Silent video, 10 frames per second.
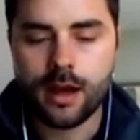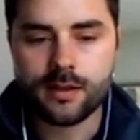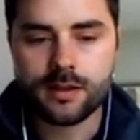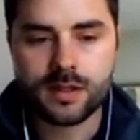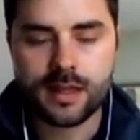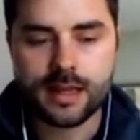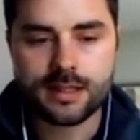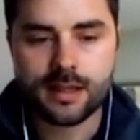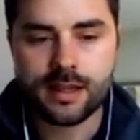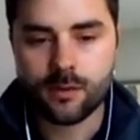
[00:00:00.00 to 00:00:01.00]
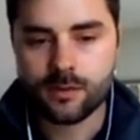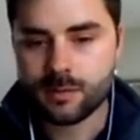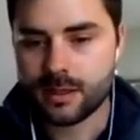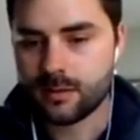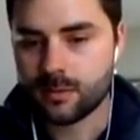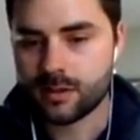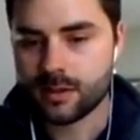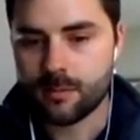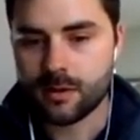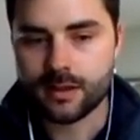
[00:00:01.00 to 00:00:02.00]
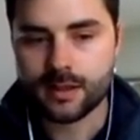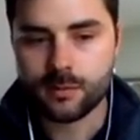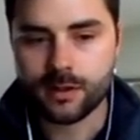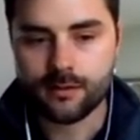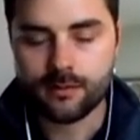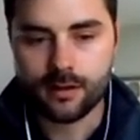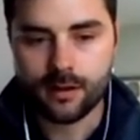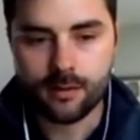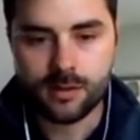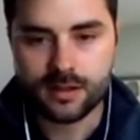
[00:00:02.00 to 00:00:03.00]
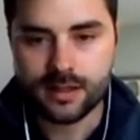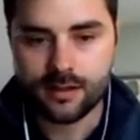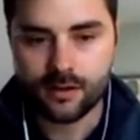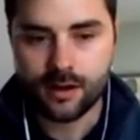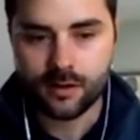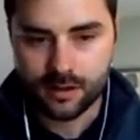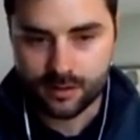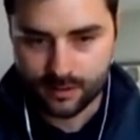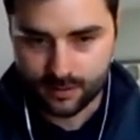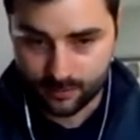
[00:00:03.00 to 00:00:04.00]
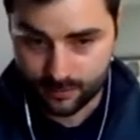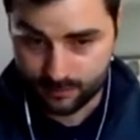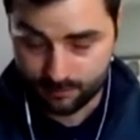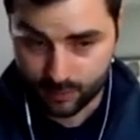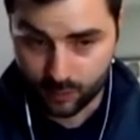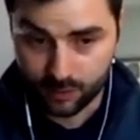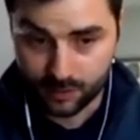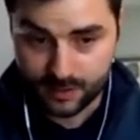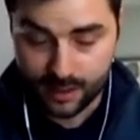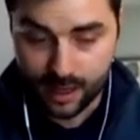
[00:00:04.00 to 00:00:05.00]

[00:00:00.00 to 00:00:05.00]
This is a case study. I won't spend too much time on this, but you can see the ground conditions. There's boulders,